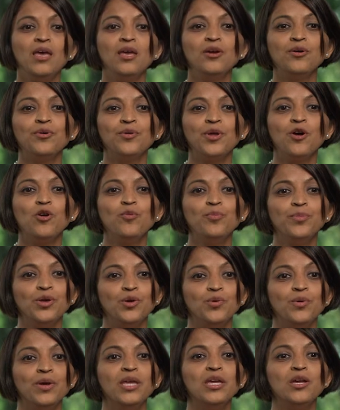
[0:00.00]
could help
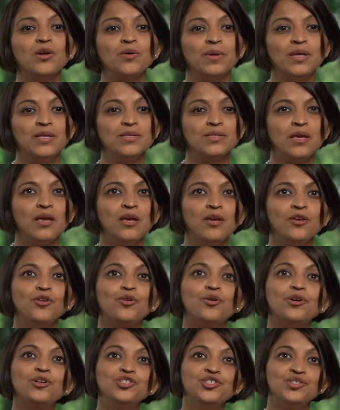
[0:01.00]
you increase
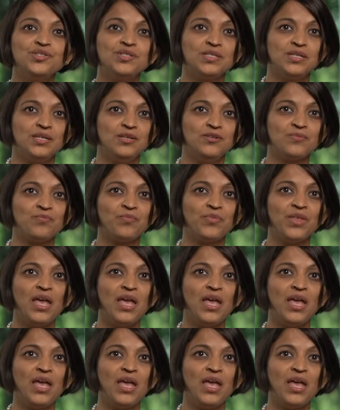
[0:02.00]
your urgencies